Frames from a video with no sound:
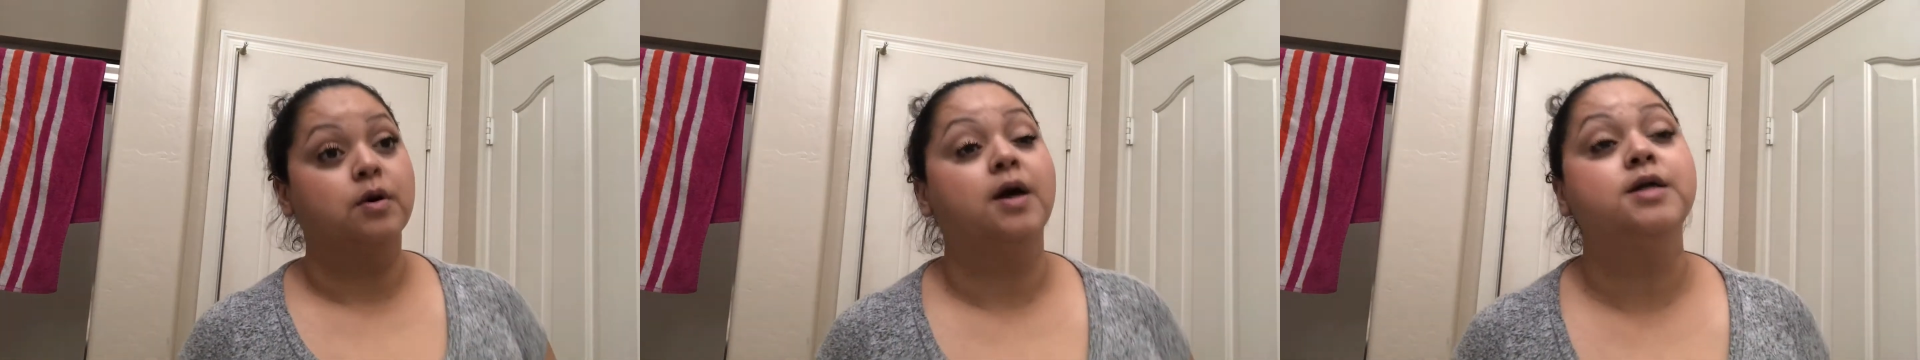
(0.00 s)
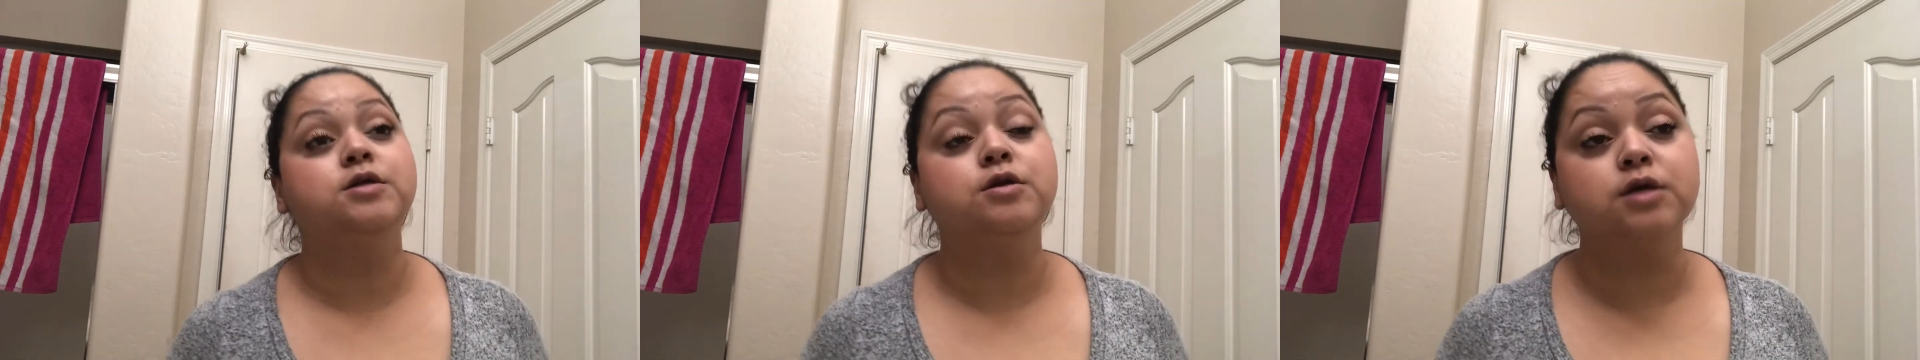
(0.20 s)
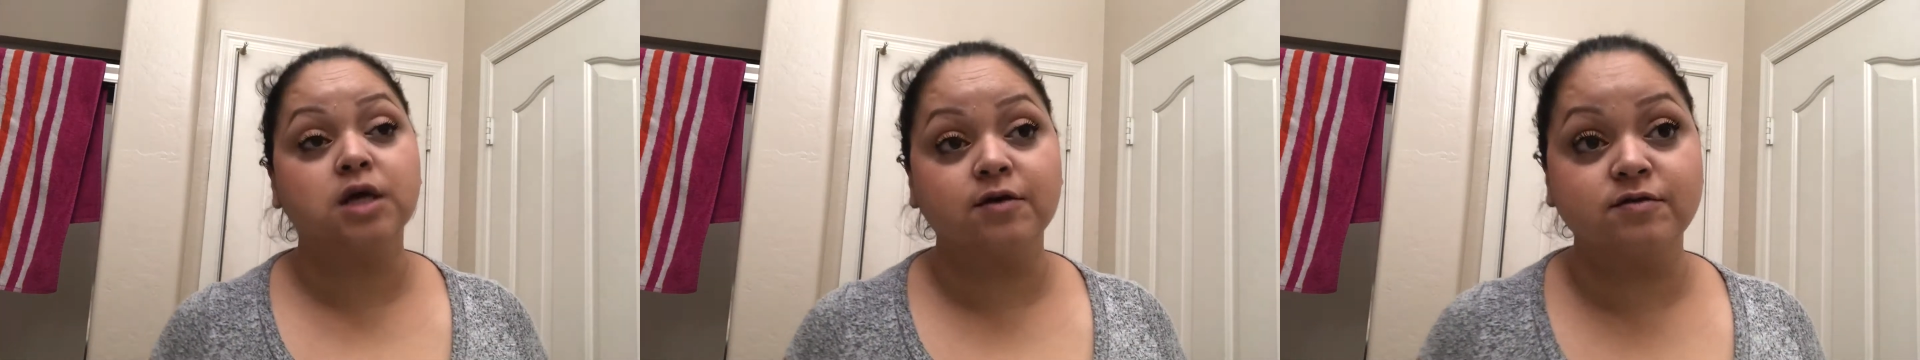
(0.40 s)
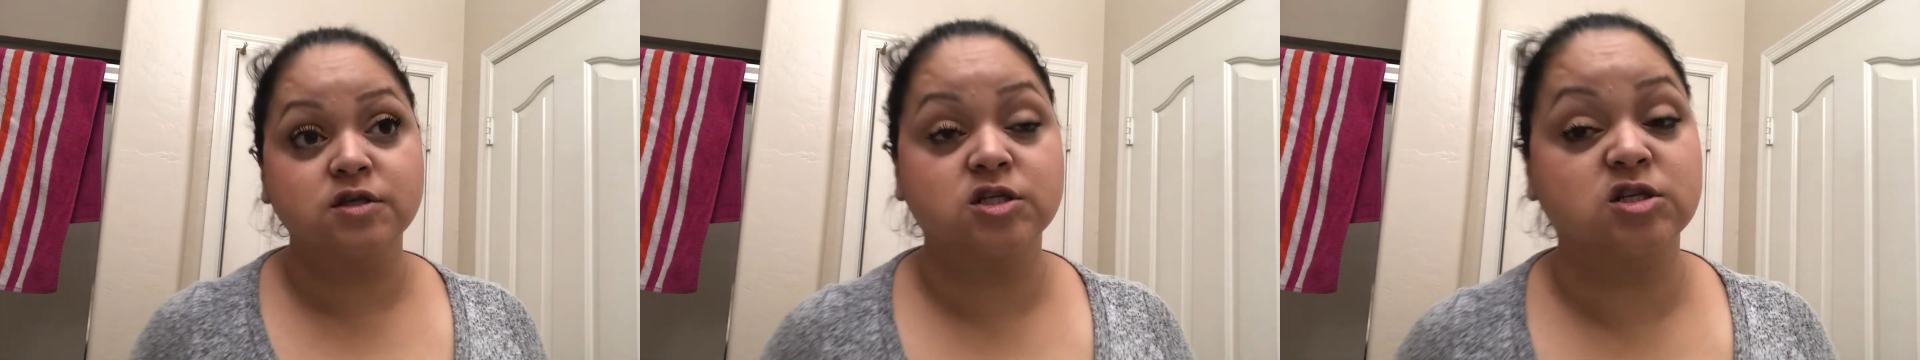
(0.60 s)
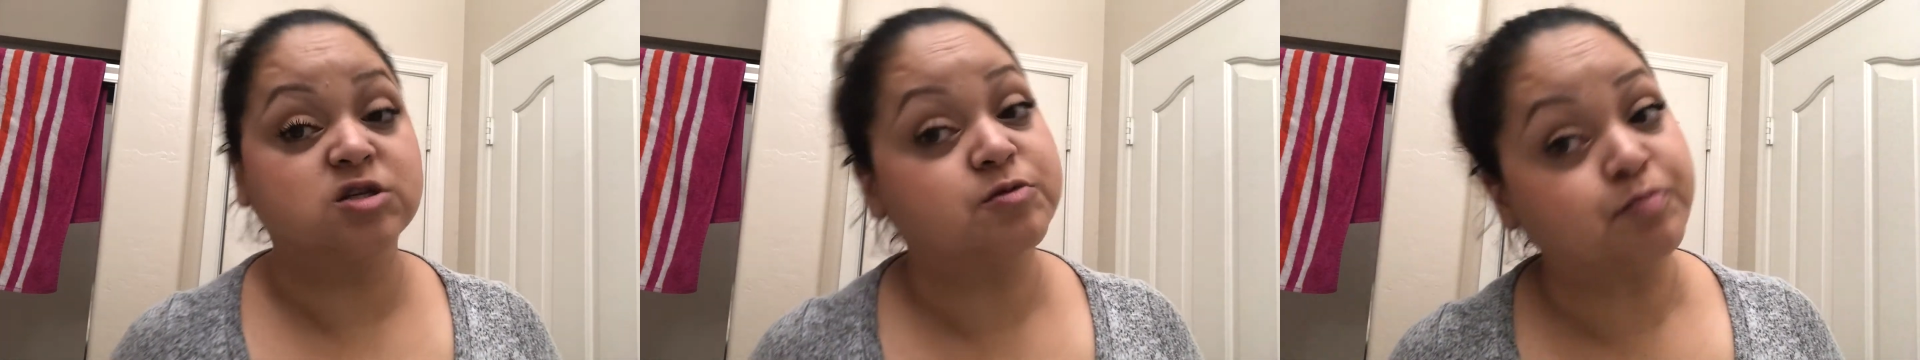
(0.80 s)
I need to give a
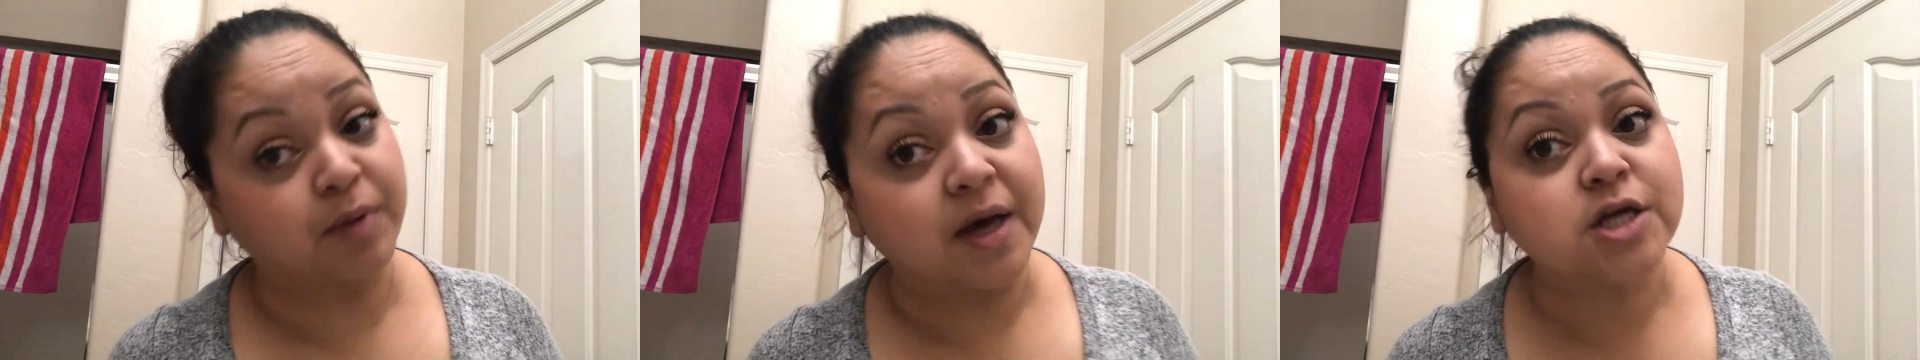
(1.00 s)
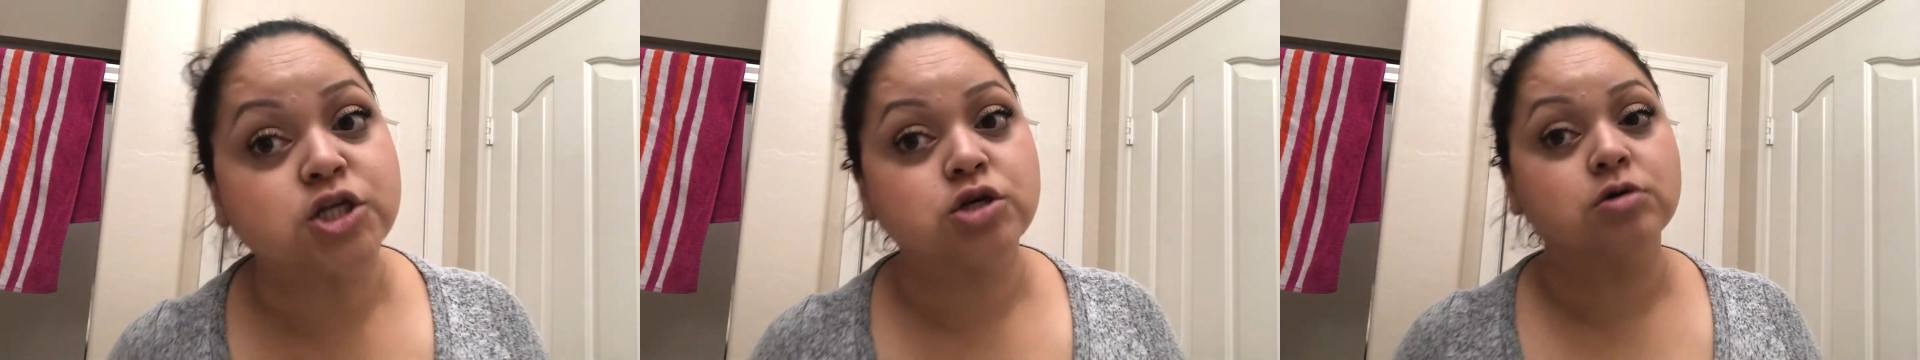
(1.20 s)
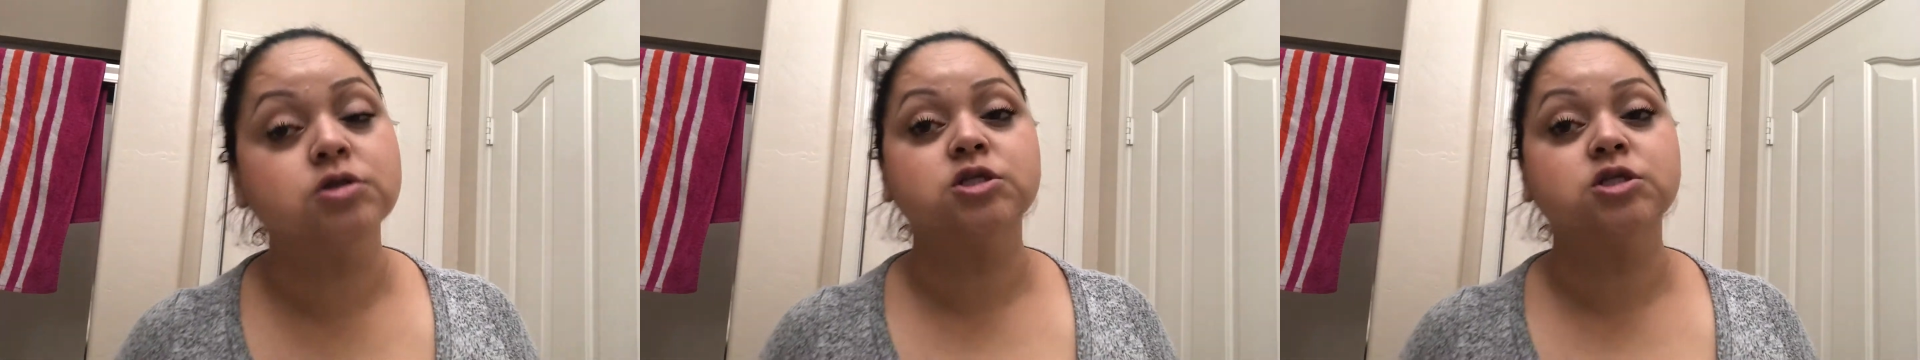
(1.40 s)
special